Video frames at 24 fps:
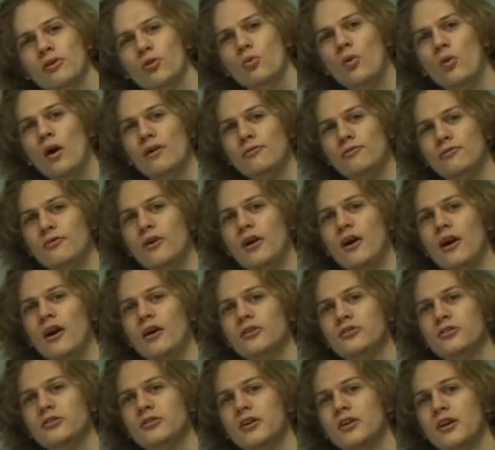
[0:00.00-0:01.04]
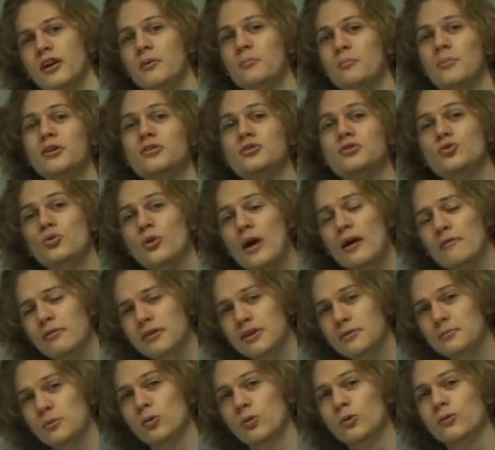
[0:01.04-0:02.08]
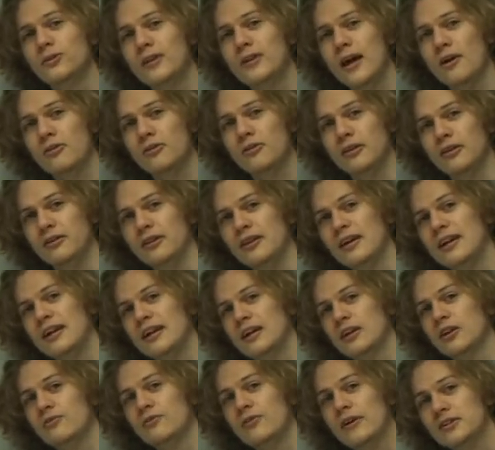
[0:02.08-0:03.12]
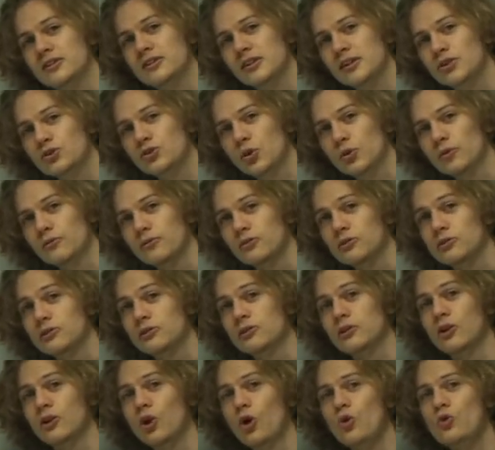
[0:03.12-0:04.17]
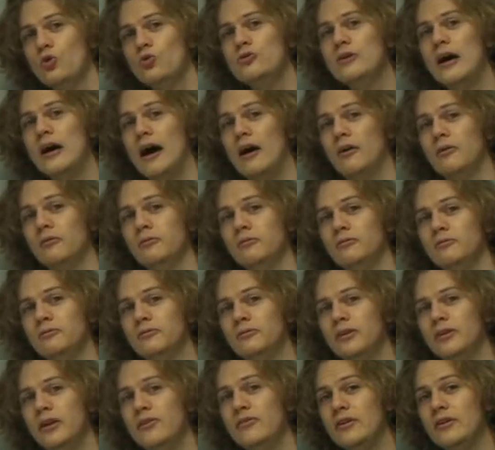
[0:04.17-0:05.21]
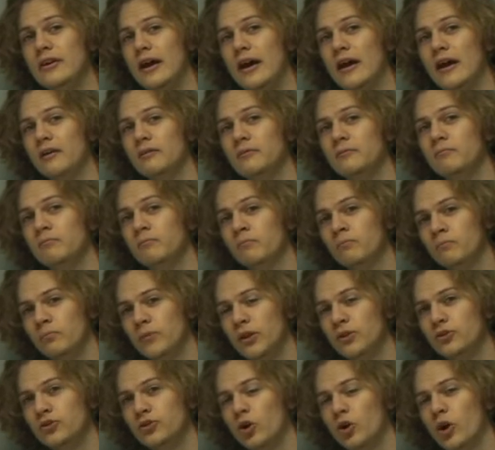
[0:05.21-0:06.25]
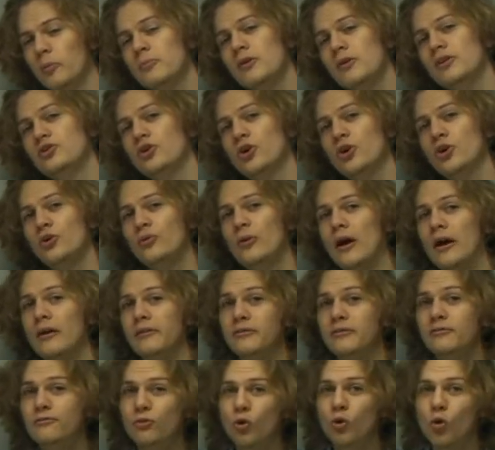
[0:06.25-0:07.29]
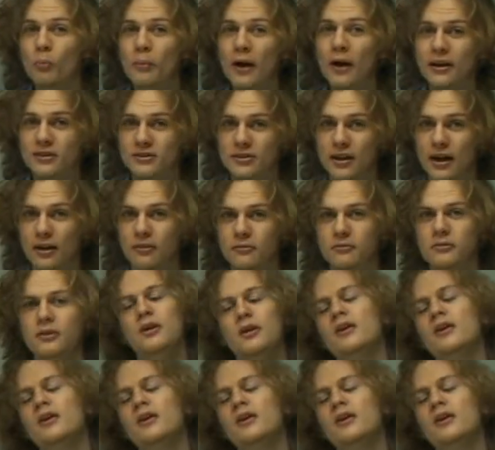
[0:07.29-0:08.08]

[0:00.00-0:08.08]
quite fast, but as gravity pulls down on it, it'll eventually sort of slow down in the air, then stop, then turn around and fall back down,